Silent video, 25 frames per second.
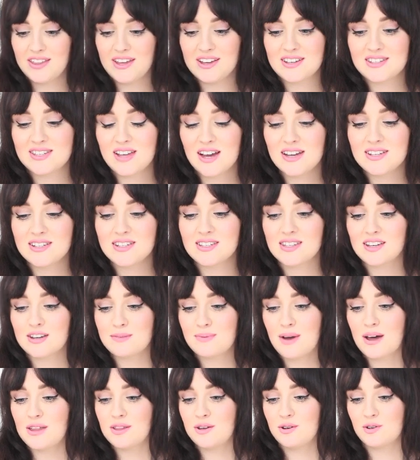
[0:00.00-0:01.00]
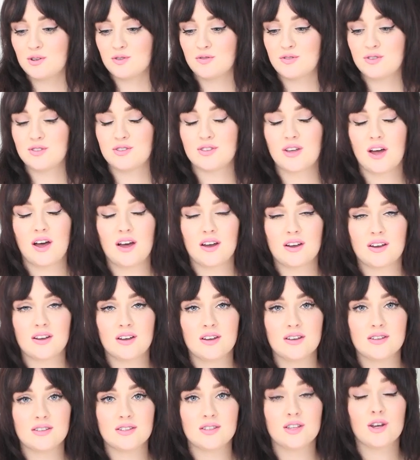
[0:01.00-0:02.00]
The exciting thing about the Oxford
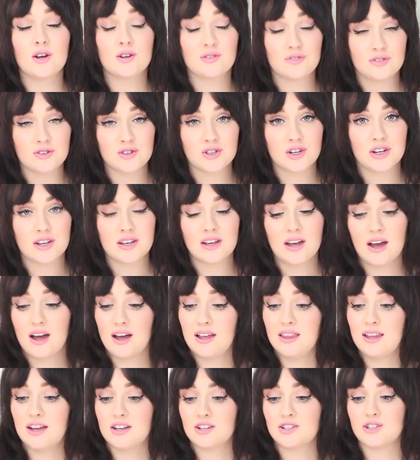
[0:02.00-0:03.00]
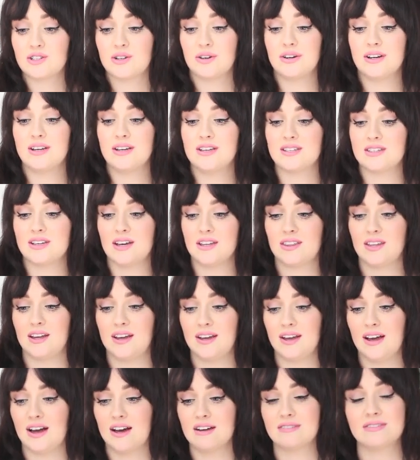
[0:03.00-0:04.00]
Circus, the Oxford Street Lush, sorry, is that
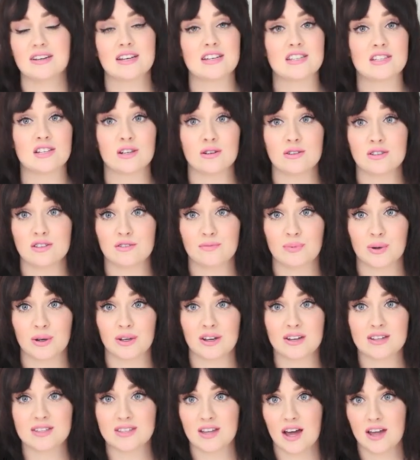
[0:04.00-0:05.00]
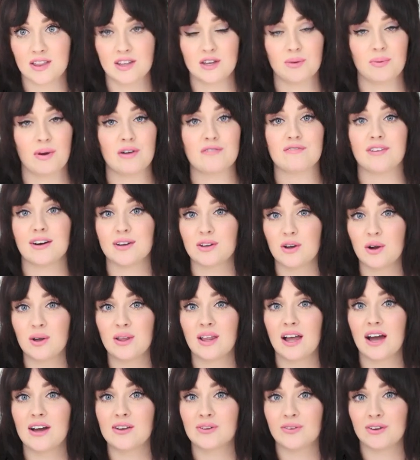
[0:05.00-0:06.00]
they have exclusive products there that you won't find
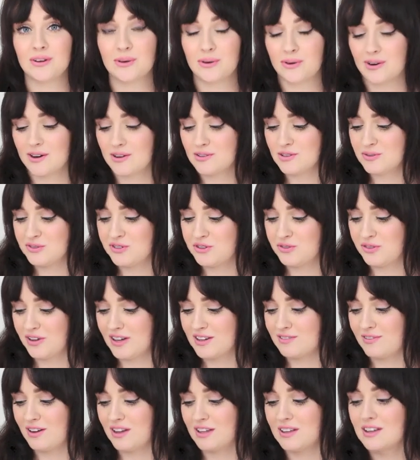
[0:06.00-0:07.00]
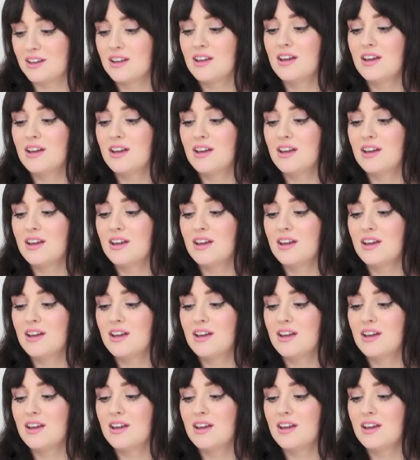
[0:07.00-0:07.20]
online or anywhere else, which is really fun.